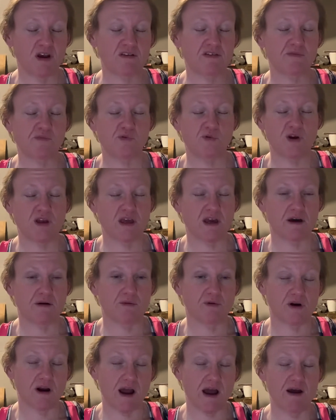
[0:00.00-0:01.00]
the point
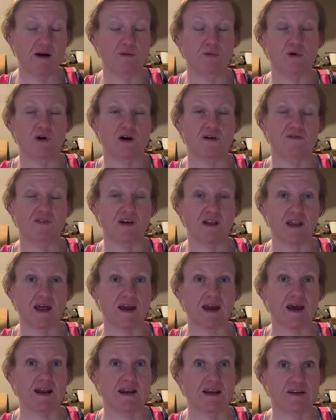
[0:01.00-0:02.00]
yet where I feel
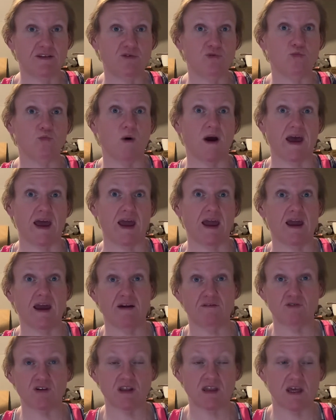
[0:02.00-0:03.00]
like I need to weigh
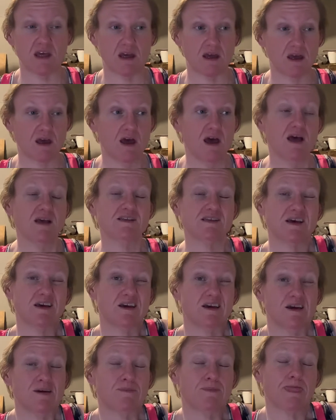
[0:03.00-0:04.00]
everything. It's
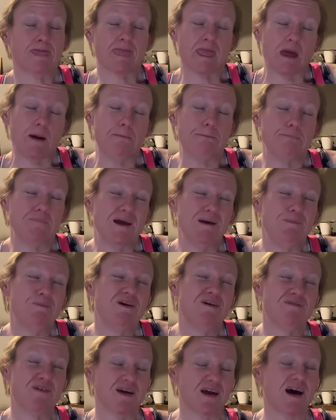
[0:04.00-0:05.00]
like, maybe
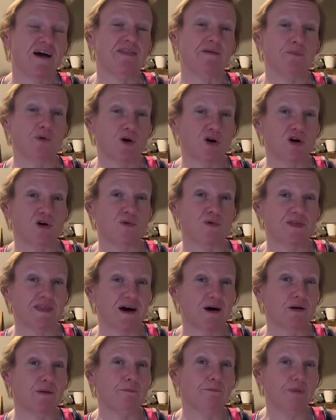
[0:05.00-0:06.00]
if I got the burger
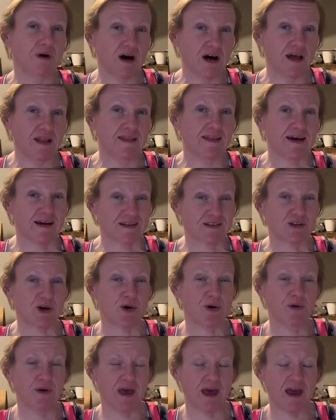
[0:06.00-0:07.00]
without a bun, that's
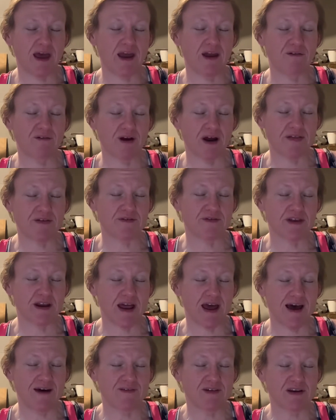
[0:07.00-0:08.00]
okay, rather than
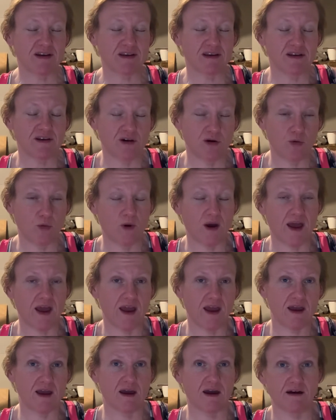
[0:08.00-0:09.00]
having to,
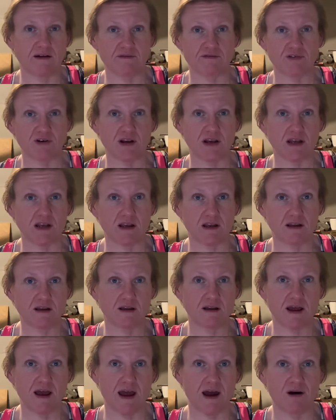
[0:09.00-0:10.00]
weigh every
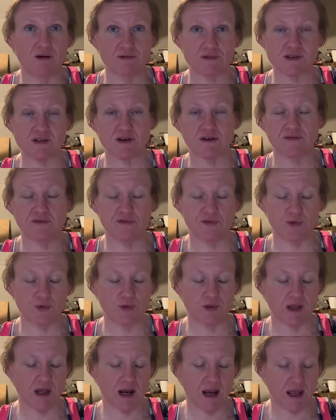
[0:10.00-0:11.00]
ounce of food
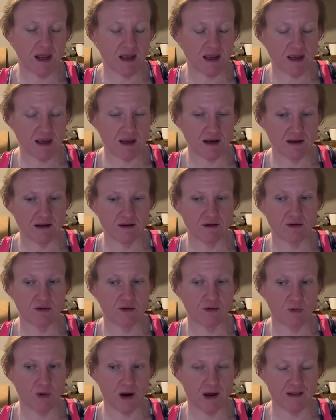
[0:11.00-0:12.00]
that I eat
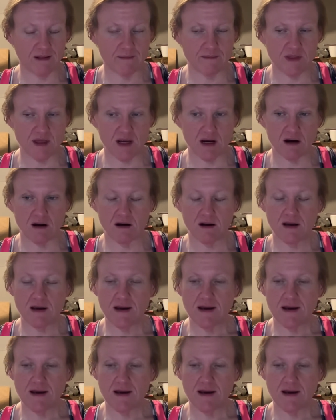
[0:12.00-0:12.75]
while I'm there.